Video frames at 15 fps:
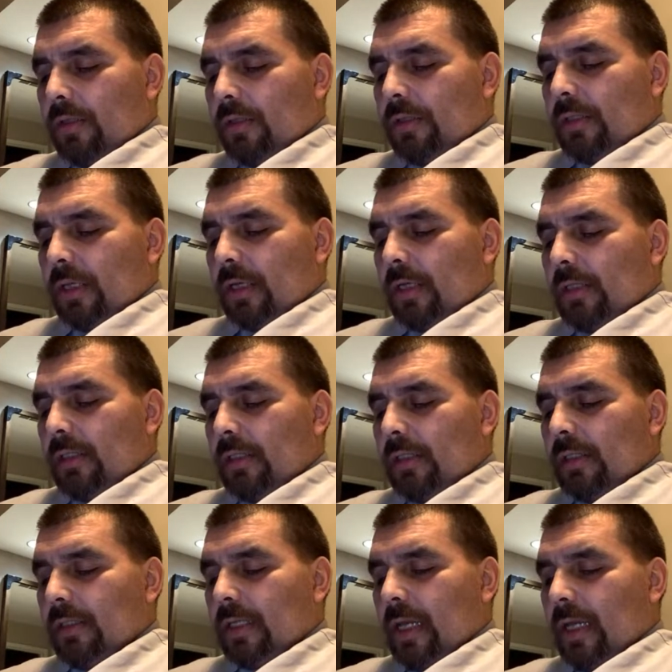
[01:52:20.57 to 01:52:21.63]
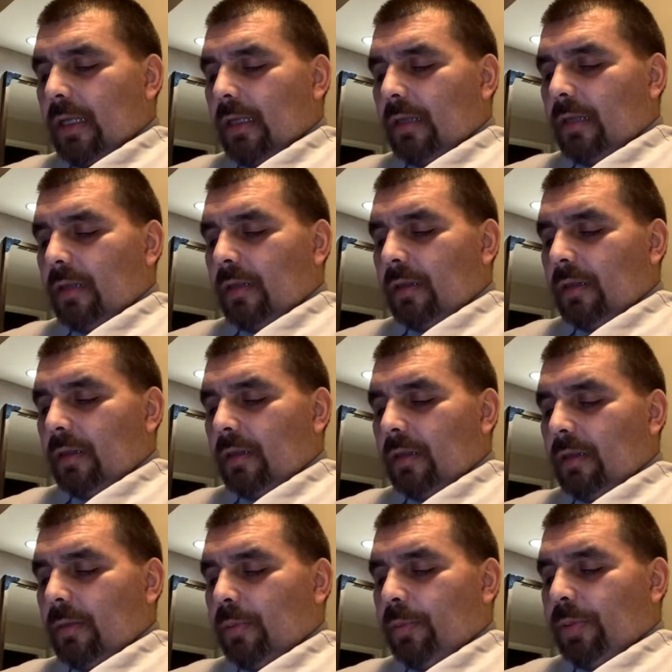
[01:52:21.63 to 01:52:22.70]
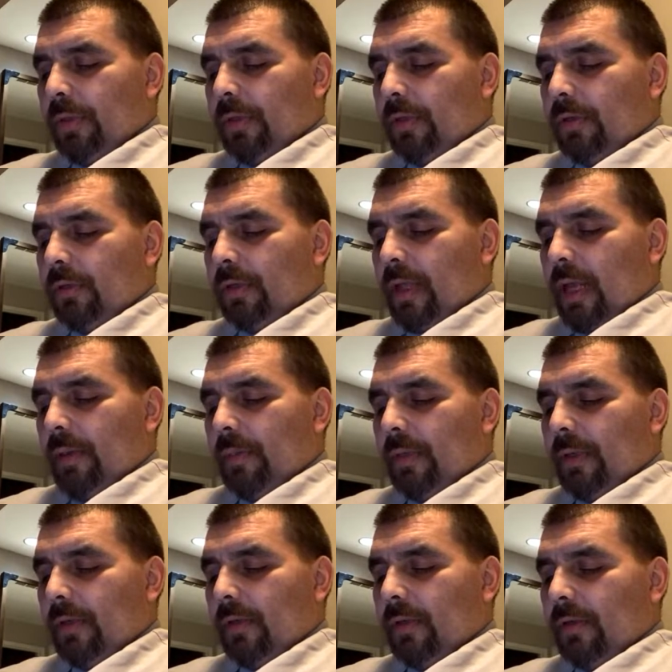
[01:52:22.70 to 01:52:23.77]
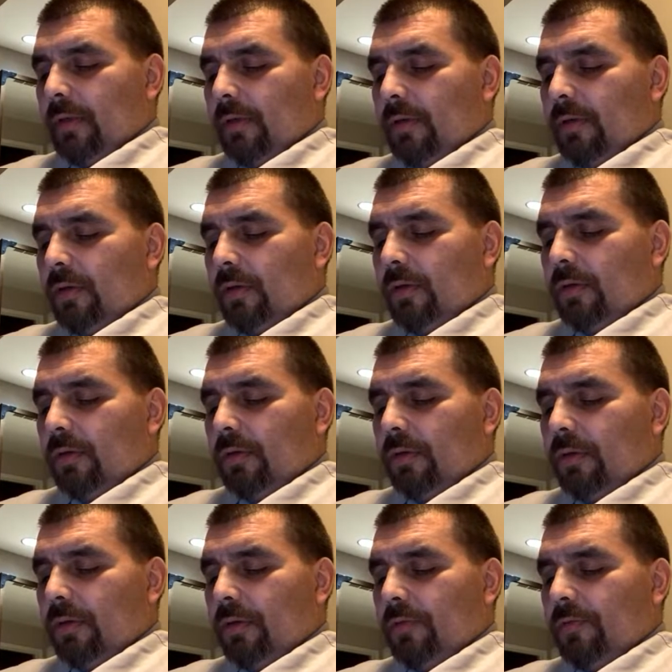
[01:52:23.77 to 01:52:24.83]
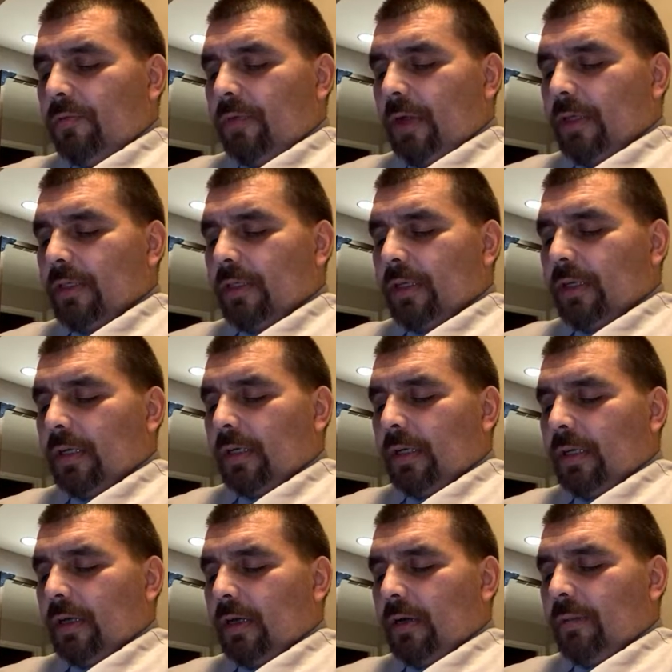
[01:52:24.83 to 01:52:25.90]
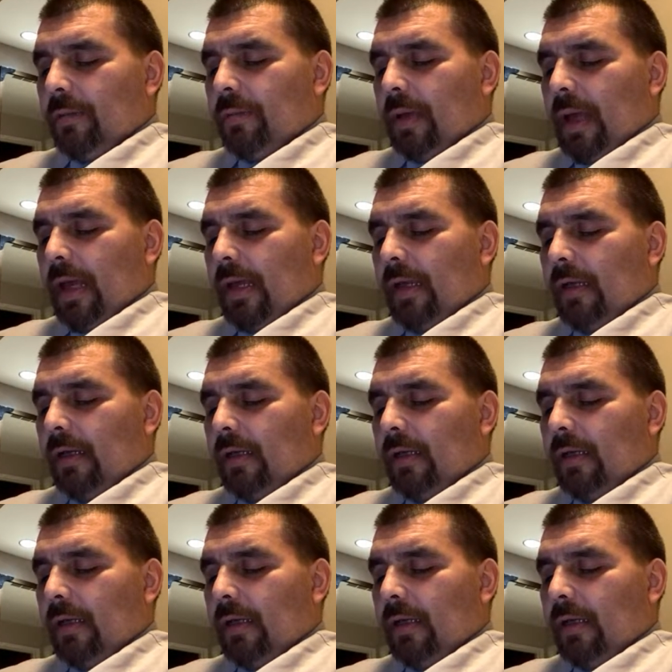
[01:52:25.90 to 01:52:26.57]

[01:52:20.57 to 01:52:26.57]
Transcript: Chella said, take the pill, damn it. You know your infection can come back